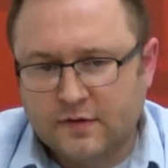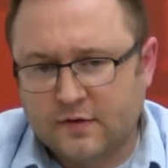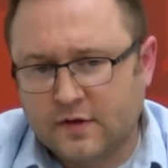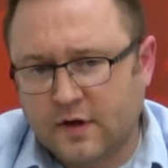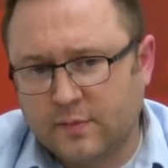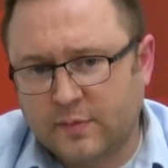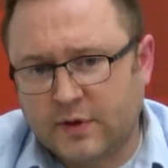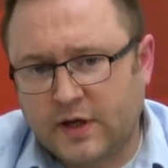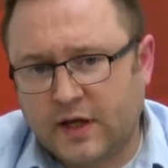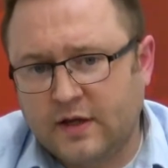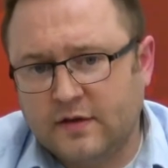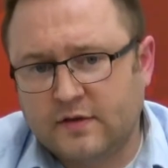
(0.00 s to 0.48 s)

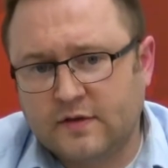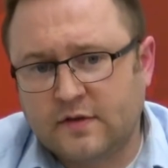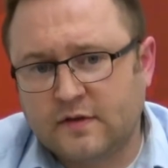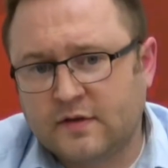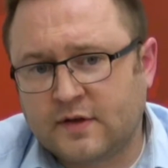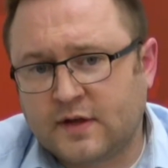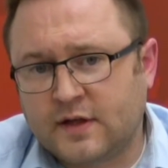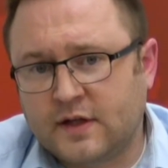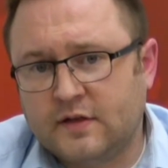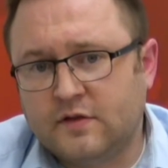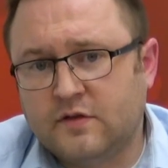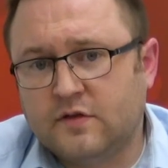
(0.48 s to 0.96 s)
some cases,
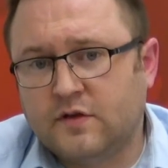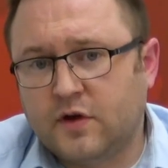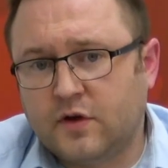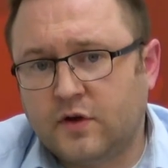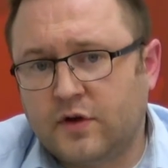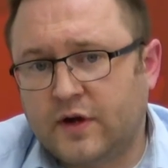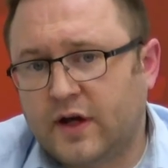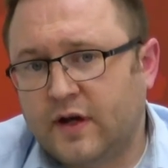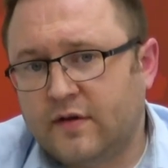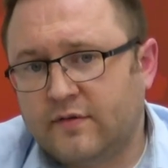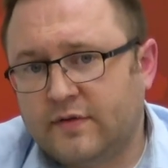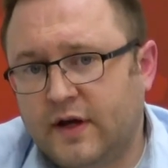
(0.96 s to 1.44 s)
kids
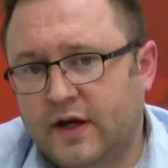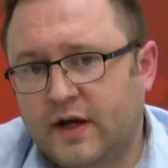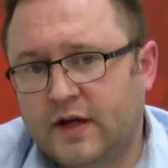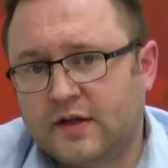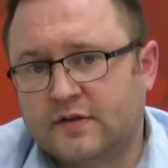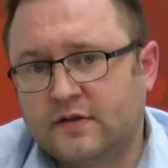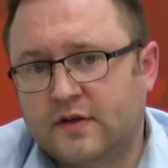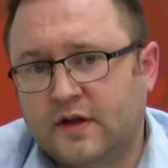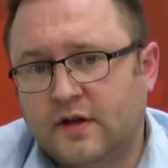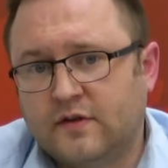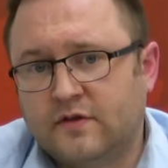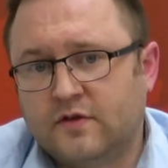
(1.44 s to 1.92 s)
don't have
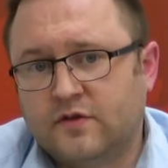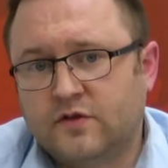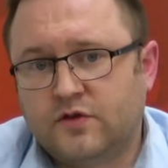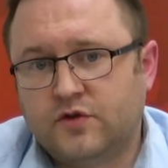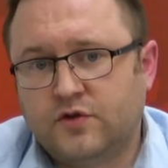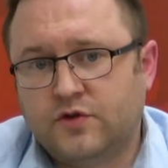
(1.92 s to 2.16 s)
access